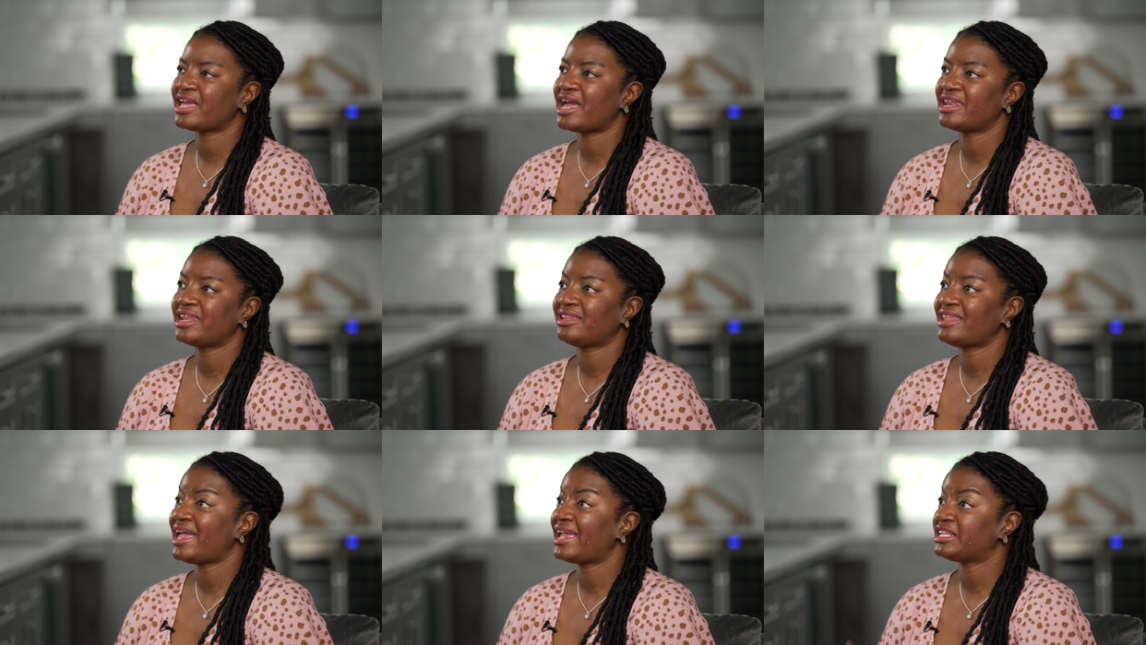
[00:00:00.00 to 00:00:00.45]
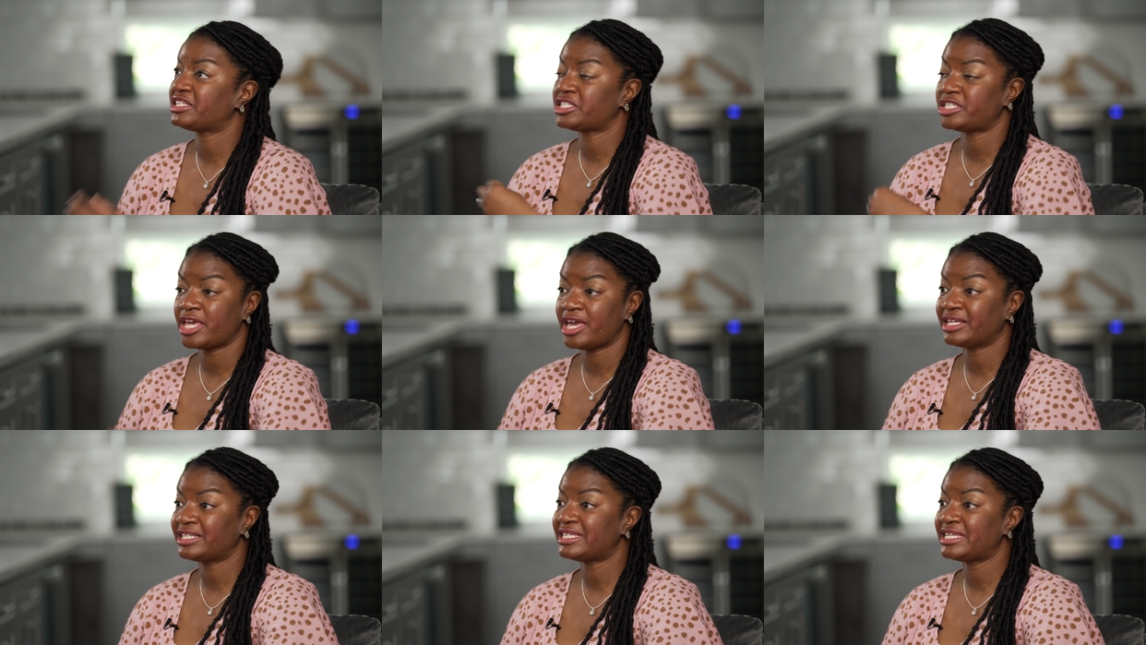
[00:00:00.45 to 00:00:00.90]
kind of
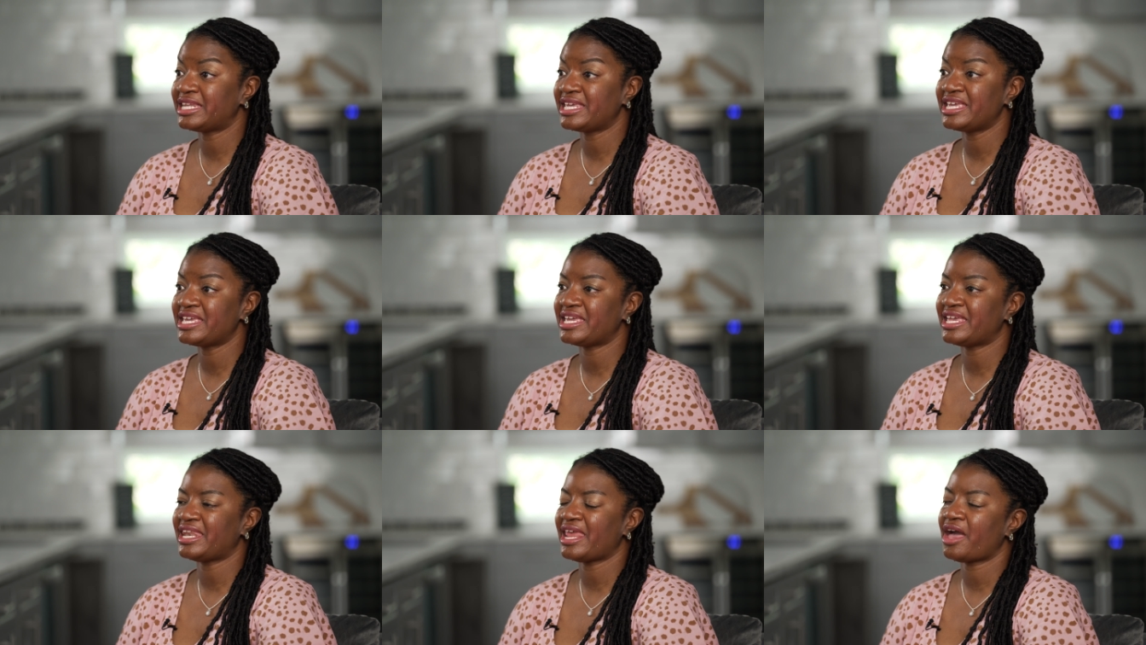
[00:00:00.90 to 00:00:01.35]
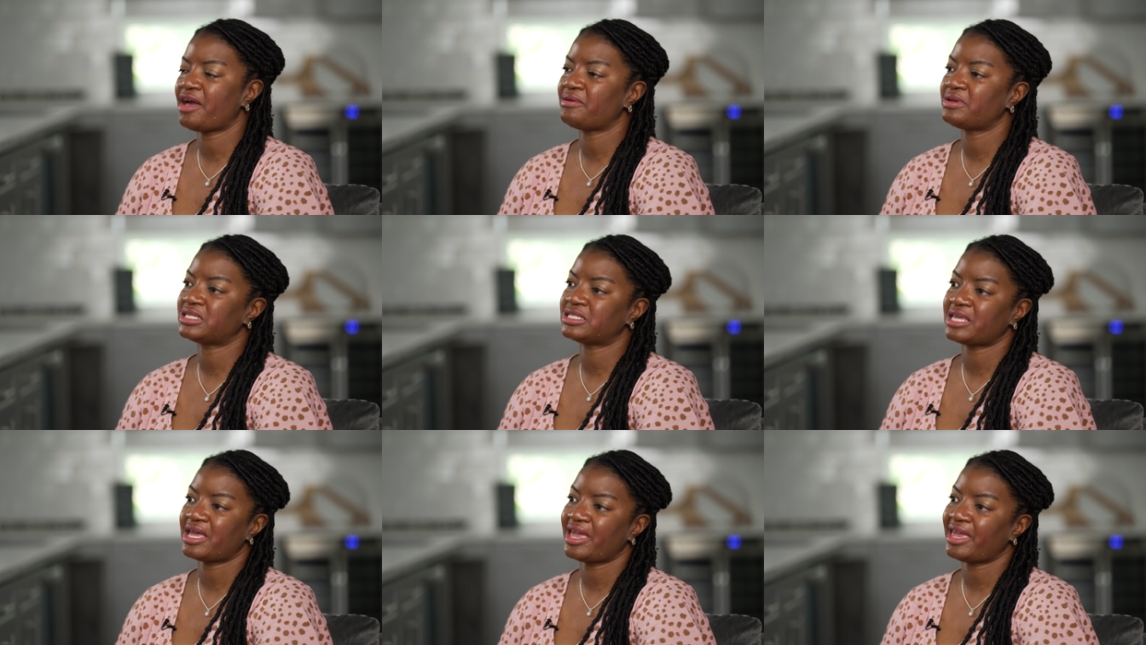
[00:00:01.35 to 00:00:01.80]
tucked it in. I
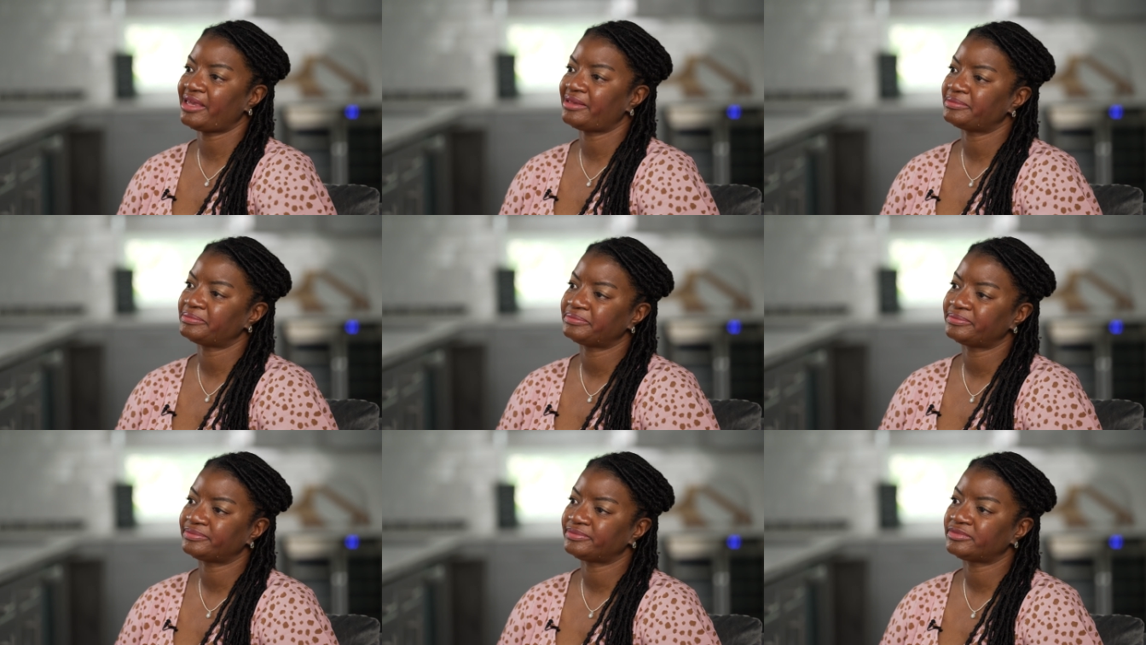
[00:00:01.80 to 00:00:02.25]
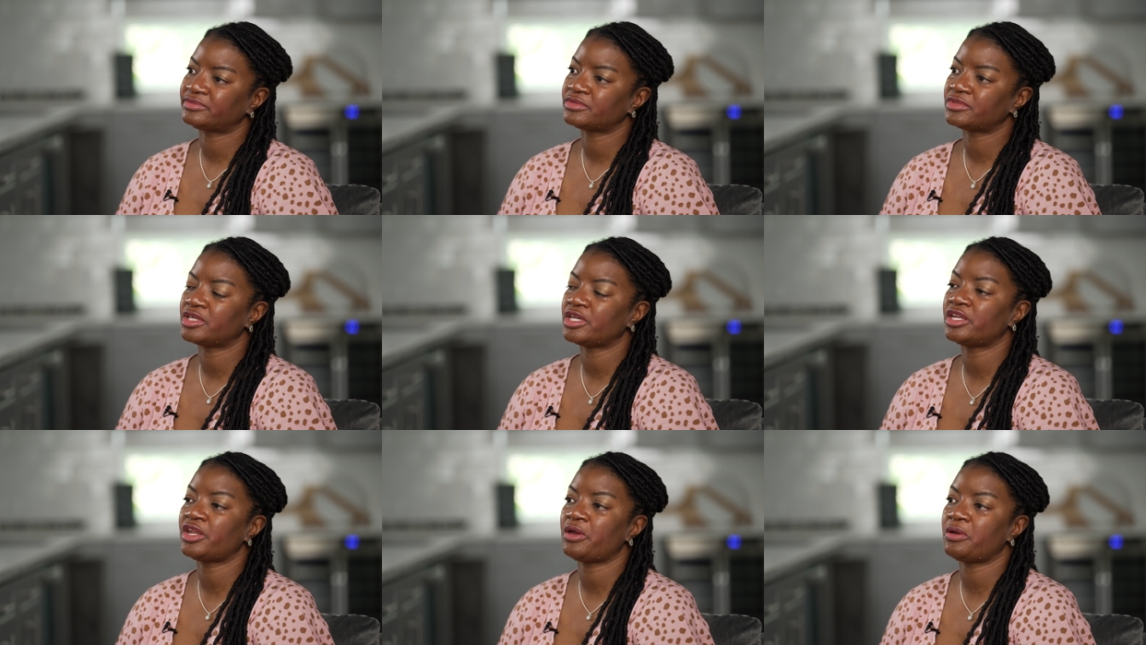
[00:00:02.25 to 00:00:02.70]
was like,
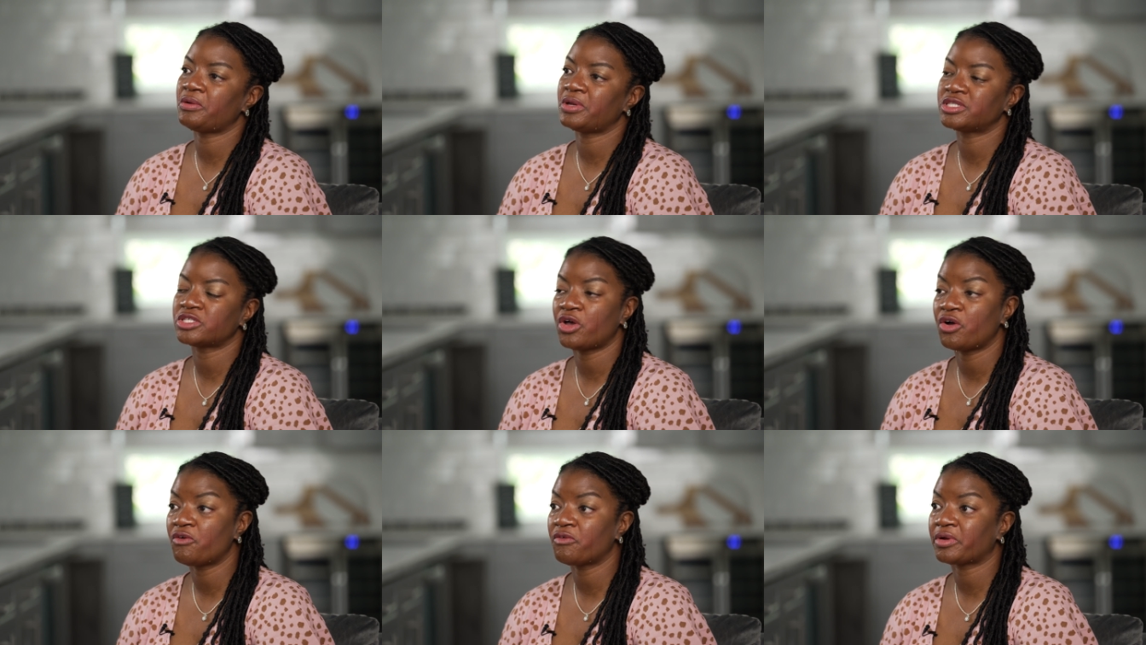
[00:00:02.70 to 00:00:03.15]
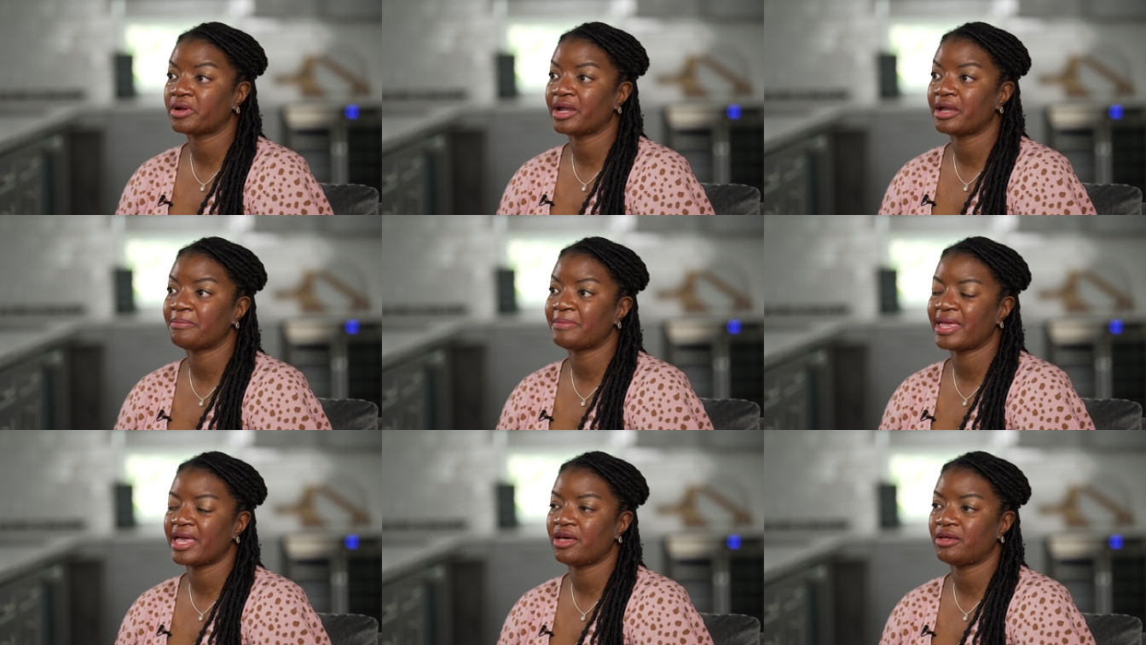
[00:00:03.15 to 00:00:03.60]
it's over.
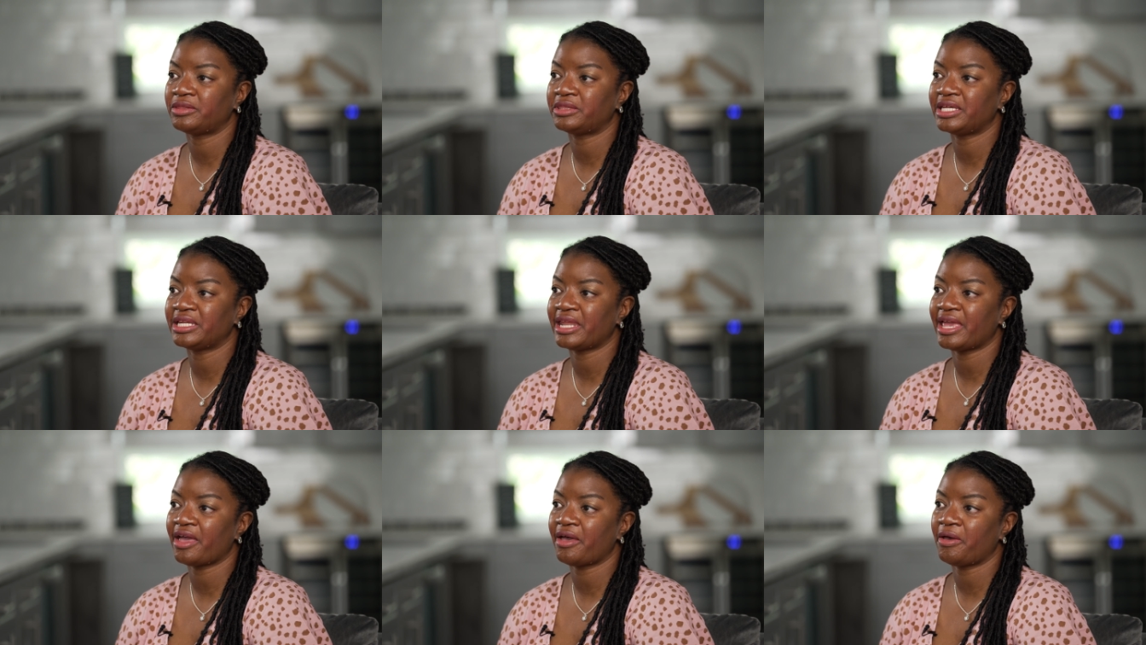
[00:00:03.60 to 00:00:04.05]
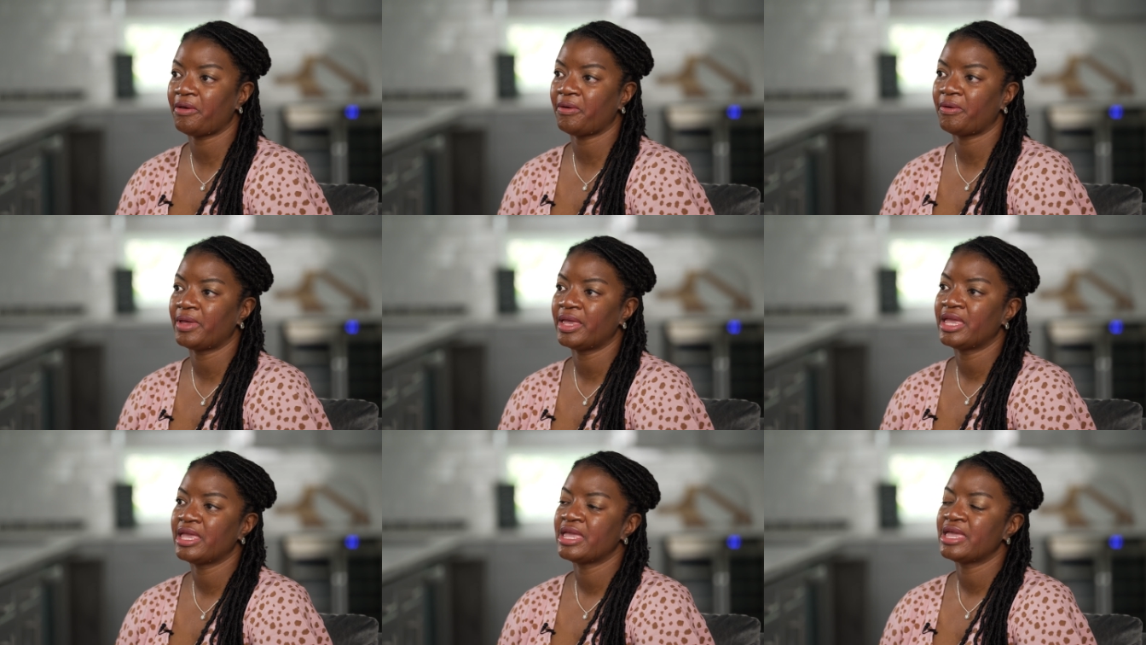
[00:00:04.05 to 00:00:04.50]
I'm healthy now.